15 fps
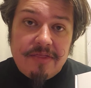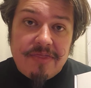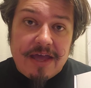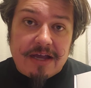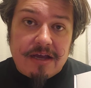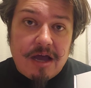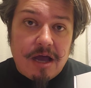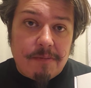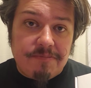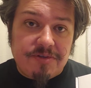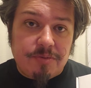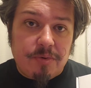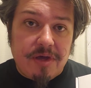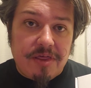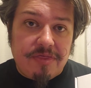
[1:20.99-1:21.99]
that
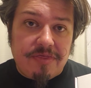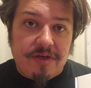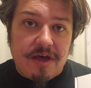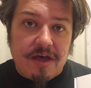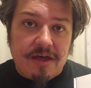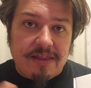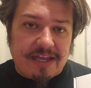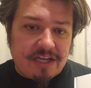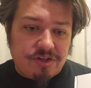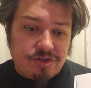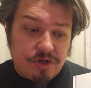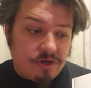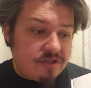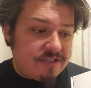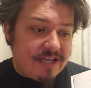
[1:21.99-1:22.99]
comes with like a
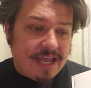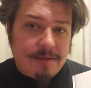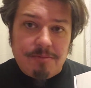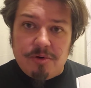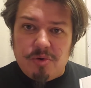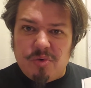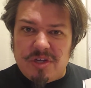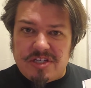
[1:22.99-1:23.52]
turntable,